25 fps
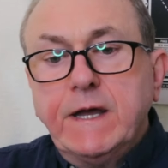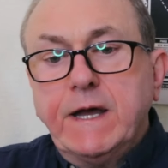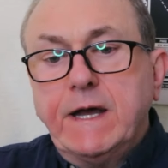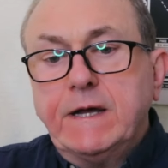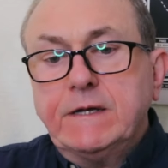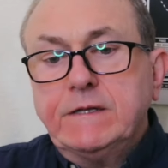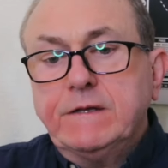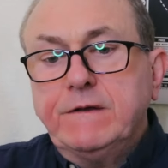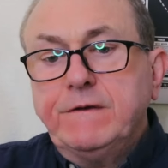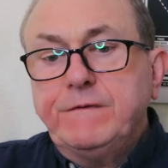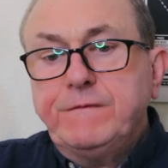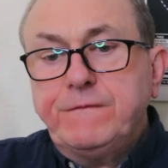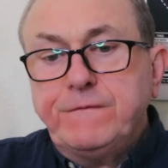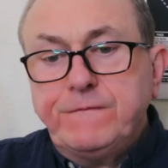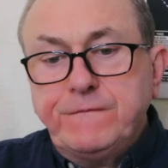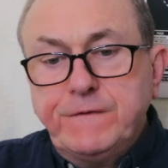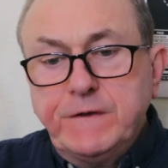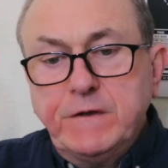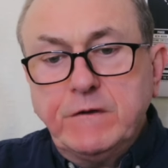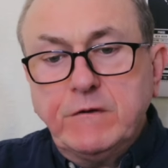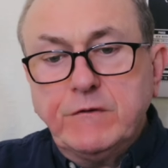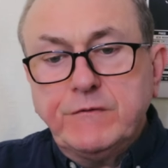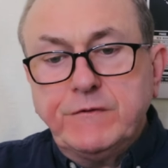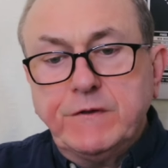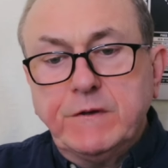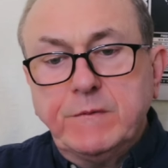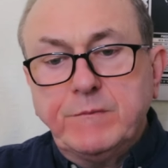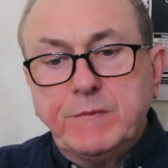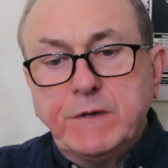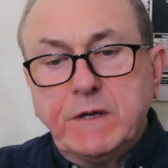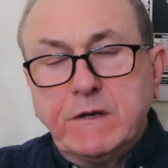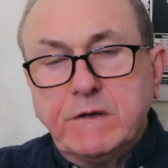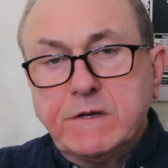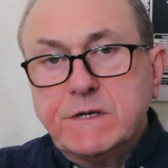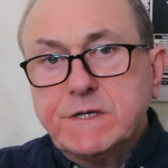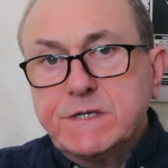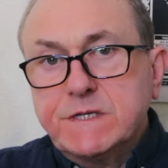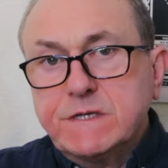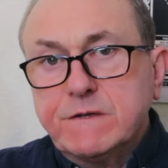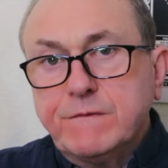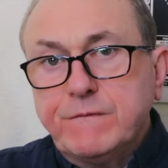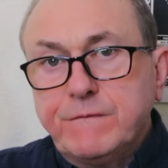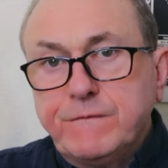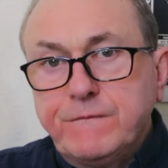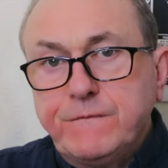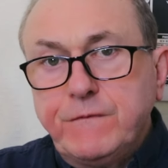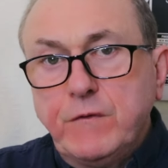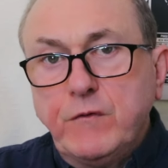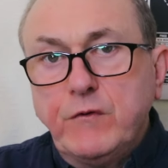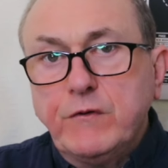And I feel that because the
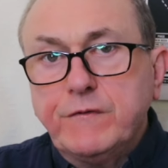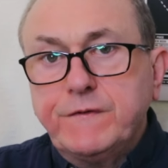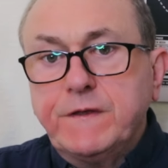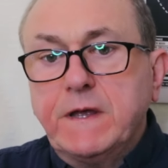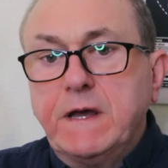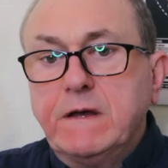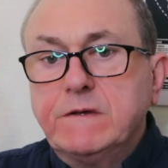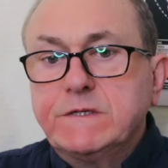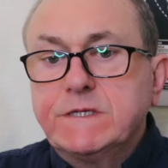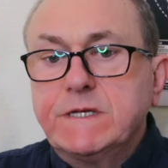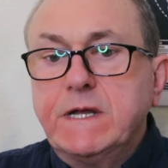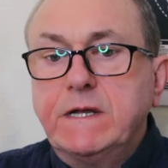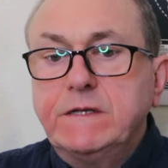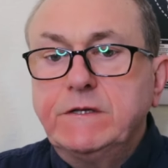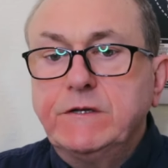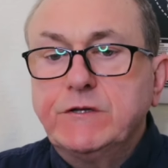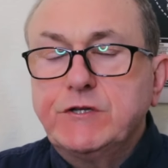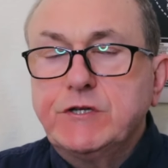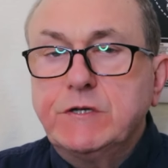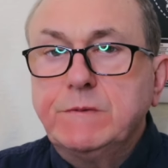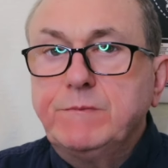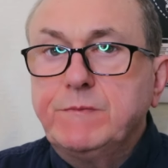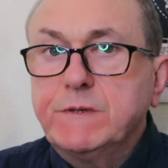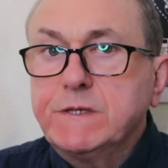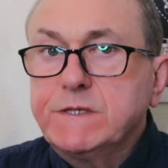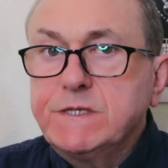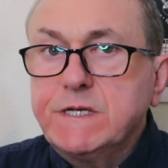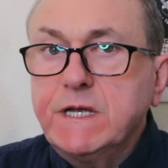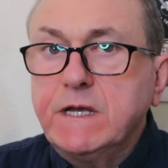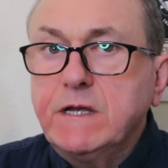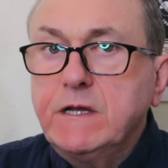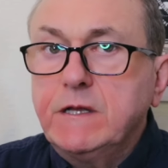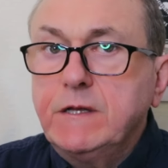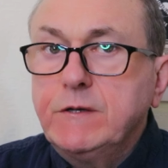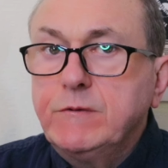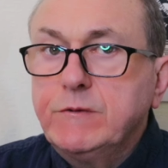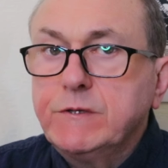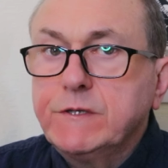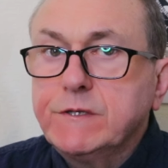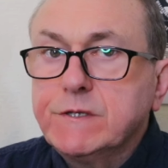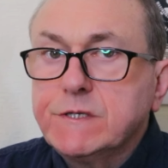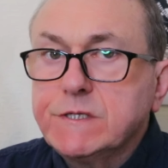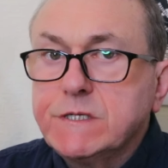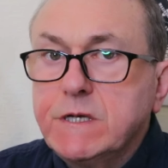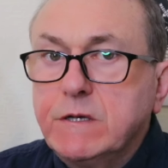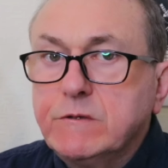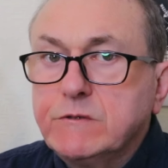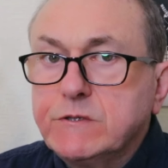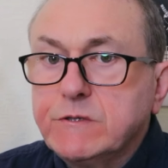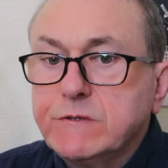fourth house energy, particularly with the
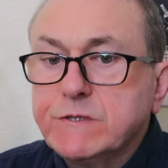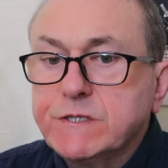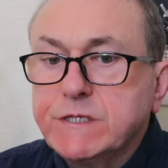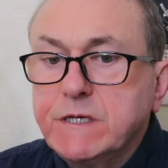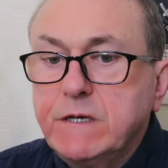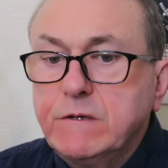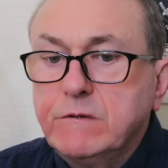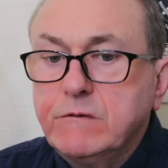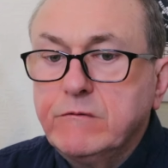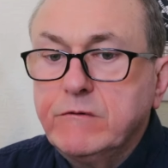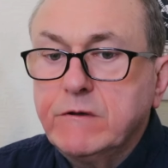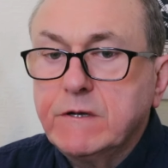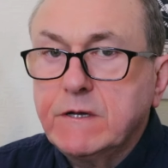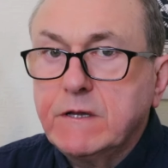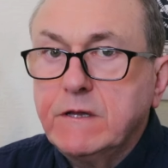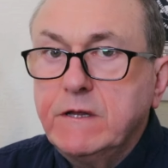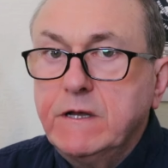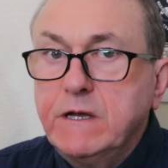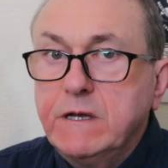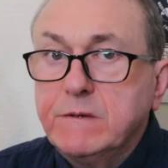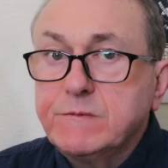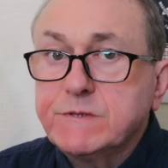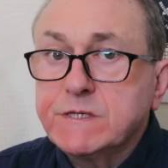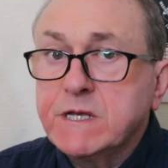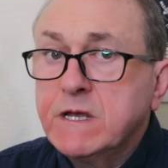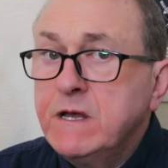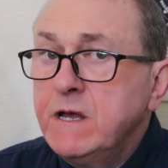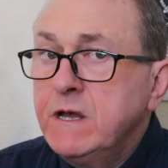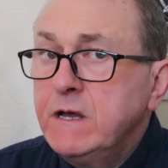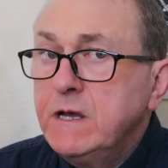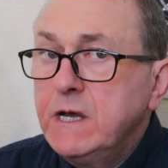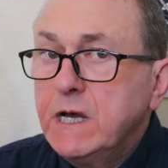total solar eclipse,